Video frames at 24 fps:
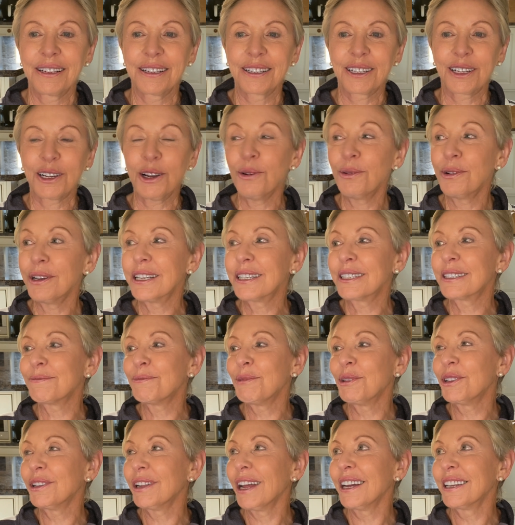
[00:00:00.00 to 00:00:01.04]
Chloe is
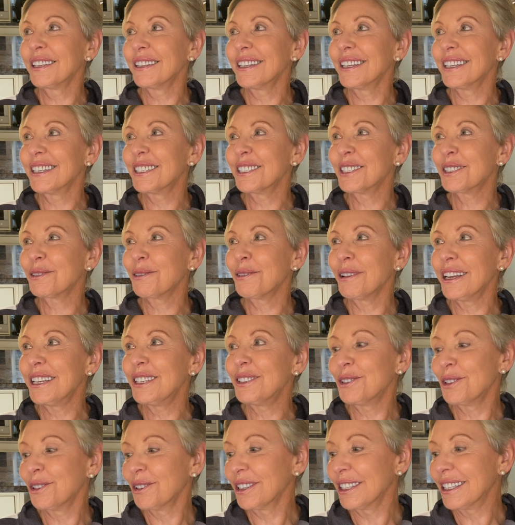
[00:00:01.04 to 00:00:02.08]
one I think is great
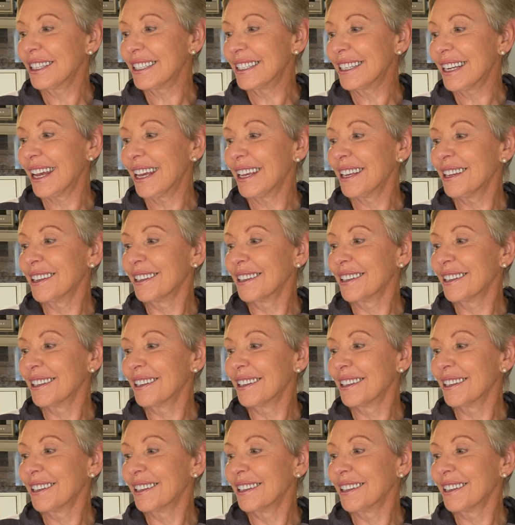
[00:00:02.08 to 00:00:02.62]
during the day.